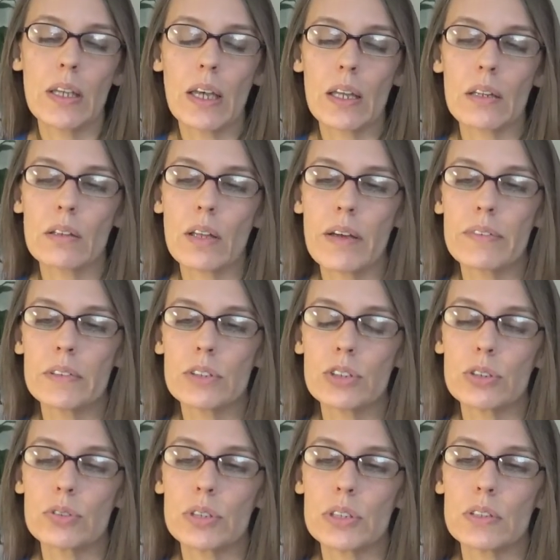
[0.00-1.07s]
At 11,
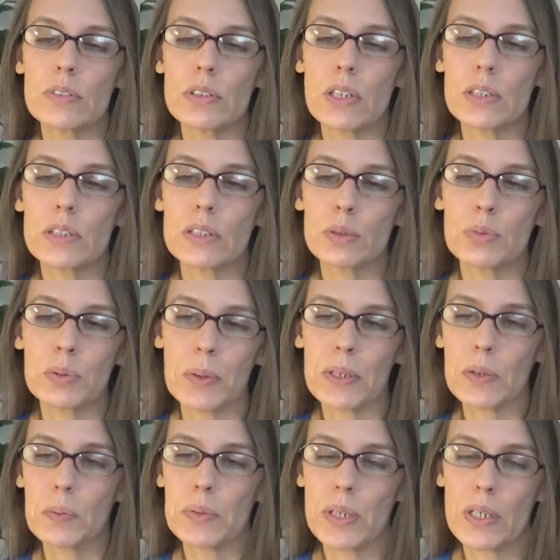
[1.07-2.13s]
she received an autism
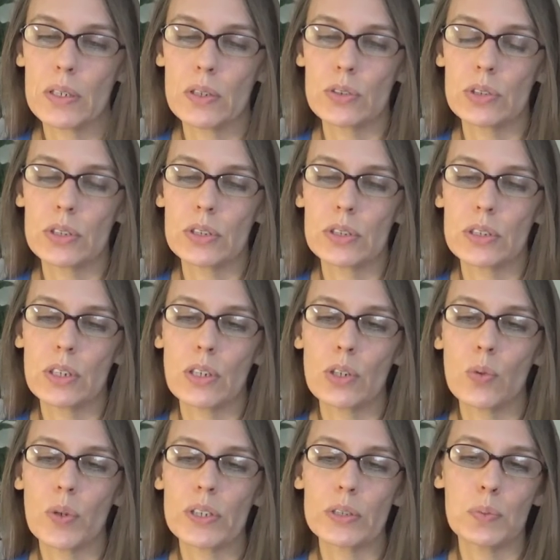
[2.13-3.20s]
spectrum diagnosis and
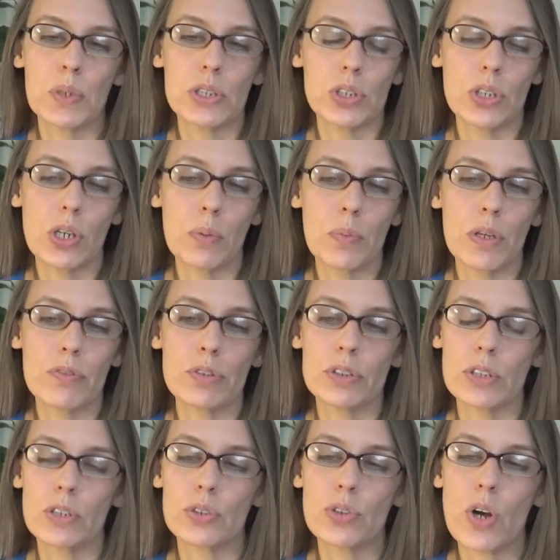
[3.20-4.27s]
underwent speech therapy for
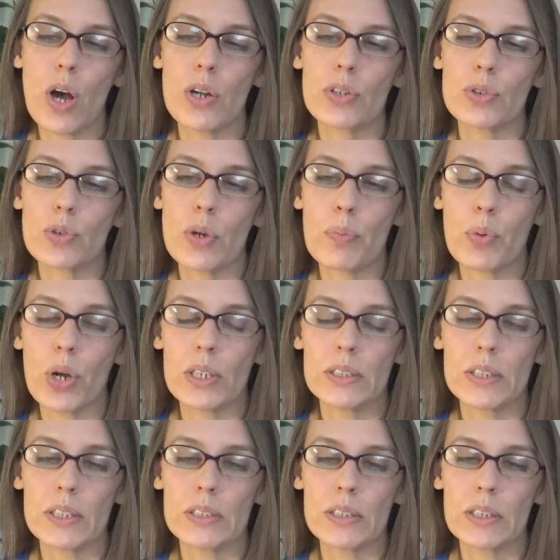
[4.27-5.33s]
central auditory
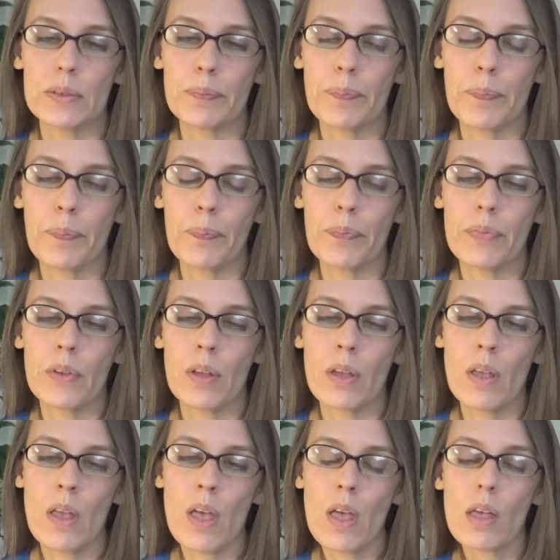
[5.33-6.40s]
processing.
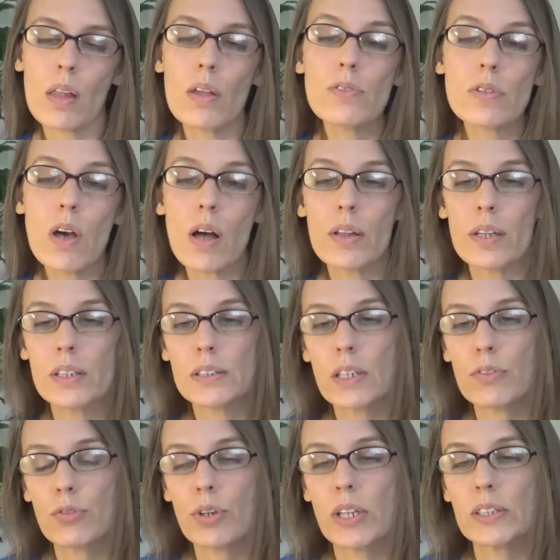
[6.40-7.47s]
Close colleagues
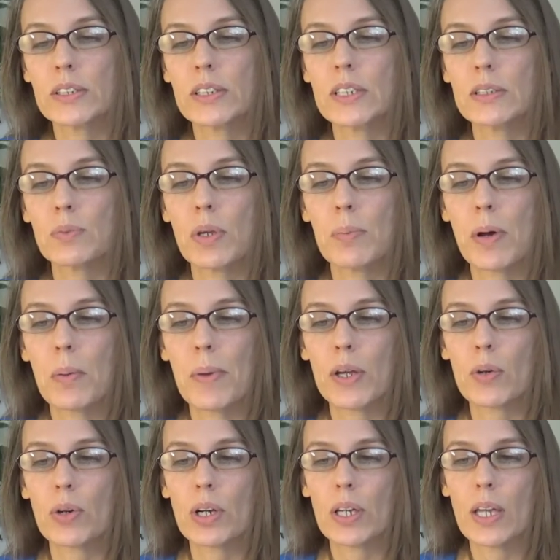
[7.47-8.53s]
and friends tease me about my
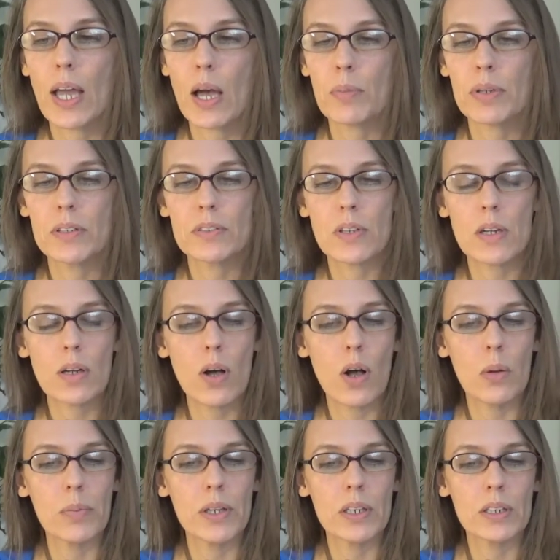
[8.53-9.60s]
quirky habits and call
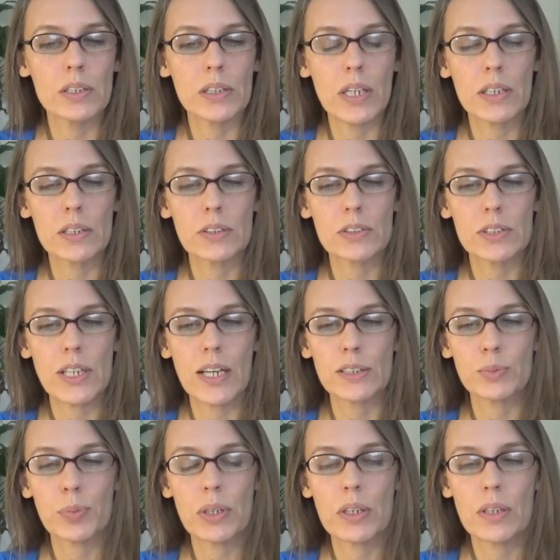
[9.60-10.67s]
me an undiagnosed
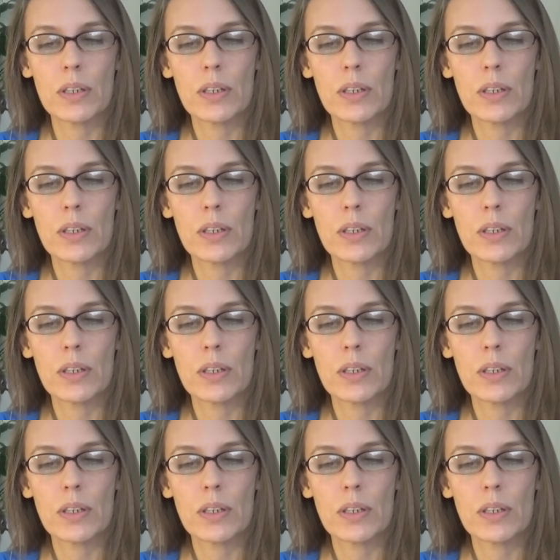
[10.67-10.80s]
Aspie.